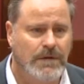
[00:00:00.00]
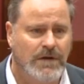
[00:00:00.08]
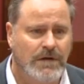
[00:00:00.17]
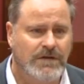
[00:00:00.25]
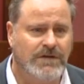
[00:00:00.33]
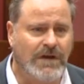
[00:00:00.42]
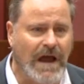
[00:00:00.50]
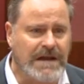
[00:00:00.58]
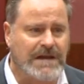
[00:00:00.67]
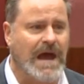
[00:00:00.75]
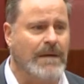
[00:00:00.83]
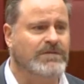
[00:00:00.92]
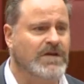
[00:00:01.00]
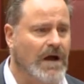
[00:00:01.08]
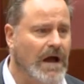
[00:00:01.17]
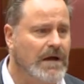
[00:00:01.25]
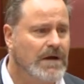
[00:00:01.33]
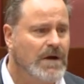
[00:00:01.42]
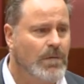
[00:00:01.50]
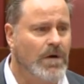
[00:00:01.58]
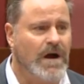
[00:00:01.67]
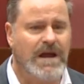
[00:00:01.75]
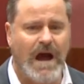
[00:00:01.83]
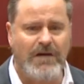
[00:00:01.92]
State capture, where
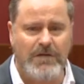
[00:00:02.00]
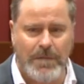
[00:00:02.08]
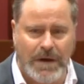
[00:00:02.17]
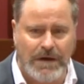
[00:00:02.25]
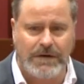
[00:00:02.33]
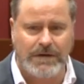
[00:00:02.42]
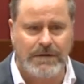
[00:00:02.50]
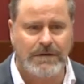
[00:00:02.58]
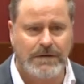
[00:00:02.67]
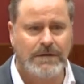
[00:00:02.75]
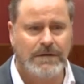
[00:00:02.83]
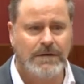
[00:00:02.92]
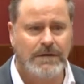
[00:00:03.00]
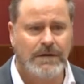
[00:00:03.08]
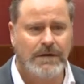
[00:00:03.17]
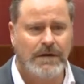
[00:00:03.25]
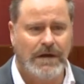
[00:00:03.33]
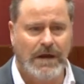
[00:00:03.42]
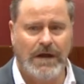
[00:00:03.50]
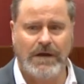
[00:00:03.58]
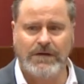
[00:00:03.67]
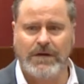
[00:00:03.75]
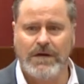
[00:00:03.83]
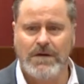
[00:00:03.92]
a government
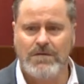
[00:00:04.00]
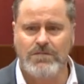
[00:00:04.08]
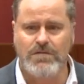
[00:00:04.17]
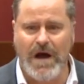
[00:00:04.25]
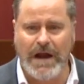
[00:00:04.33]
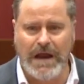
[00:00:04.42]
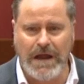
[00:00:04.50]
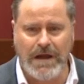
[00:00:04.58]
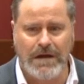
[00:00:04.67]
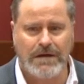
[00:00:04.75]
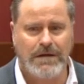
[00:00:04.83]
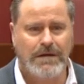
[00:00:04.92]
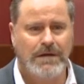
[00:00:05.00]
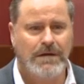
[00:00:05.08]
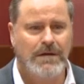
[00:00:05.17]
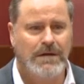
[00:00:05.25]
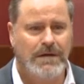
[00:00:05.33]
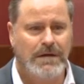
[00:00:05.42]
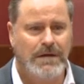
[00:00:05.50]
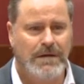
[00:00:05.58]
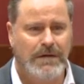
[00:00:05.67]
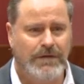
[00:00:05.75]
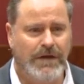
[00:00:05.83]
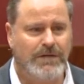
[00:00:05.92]
is running
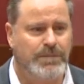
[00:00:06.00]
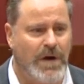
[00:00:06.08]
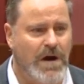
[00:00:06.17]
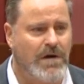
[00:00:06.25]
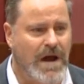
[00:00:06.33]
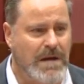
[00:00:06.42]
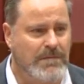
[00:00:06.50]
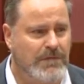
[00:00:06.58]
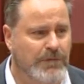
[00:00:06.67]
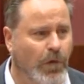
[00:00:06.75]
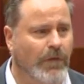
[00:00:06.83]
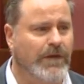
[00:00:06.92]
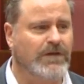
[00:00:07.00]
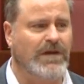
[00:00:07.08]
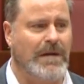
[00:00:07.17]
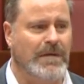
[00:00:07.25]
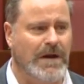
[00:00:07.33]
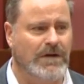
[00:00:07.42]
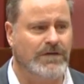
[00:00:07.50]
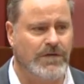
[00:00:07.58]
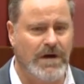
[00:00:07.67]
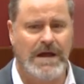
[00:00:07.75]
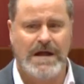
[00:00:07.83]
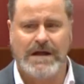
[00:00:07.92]
this program for the salmon
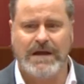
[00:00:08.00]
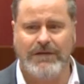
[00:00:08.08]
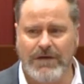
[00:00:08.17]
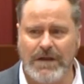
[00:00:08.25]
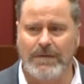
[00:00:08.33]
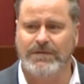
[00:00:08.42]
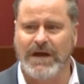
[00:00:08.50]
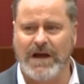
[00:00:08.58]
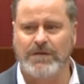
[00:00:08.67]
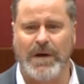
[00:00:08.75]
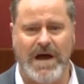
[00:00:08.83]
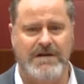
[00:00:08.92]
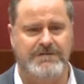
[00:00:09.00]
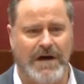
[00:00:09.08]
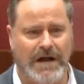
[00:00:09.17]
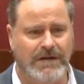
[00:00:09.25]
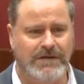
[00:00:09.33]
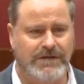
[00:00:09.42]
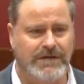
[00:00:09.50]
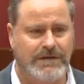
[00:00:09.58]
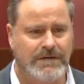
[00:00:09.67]
industry, giving them taxpayer funds